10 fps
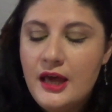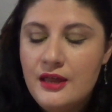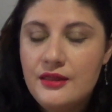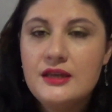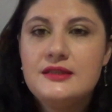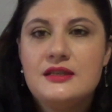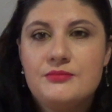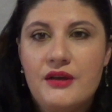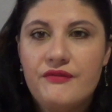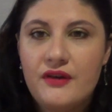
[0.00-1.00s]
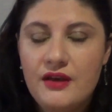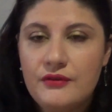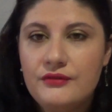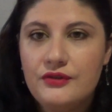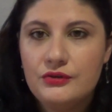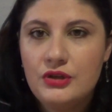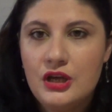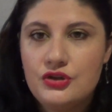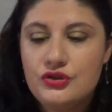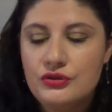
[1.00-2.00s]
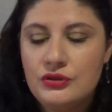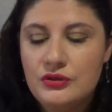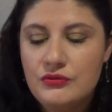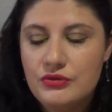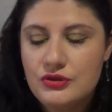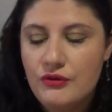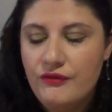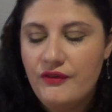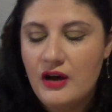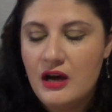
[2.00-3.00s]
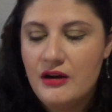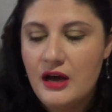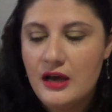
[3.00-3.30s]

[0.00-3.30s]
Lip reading: and this is my favorite foundation so far.